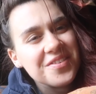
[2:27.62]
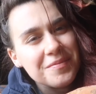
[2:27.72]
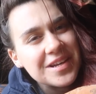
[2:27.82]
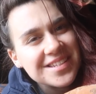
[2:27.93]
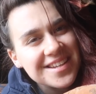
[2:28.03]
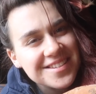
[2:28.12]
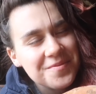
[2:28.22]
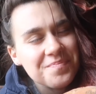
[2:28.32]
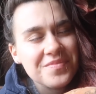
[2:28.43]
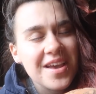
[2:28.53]
if that makes sense.
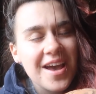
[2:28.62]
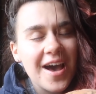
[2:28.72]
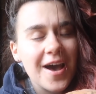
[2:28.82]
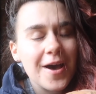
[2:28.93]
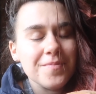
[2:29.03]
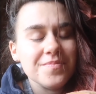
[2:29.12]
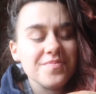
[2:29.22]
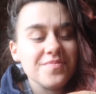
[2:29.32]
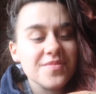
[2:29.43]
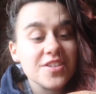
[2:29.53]

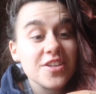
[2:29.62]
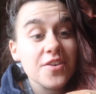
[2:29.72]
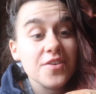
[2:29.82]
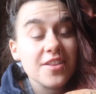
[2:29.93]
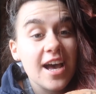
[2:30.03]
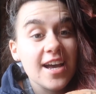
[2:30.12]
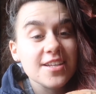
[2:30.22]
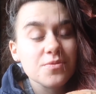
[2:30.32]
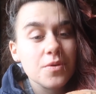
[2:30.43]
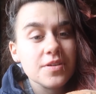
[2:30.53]
Um, so that
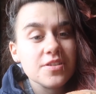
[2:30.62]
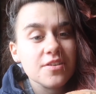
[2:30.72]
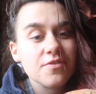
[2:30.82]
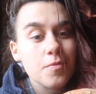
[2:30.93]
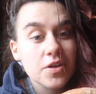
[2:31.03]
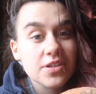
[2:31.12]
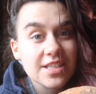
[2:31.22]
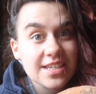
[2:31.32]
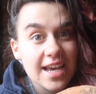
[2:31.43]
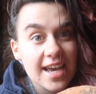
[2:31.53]
is what we were doing for most
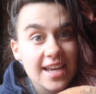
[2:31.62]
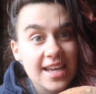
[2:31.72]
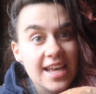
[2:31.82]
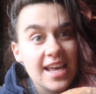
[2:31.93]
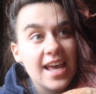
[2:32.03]
of the day.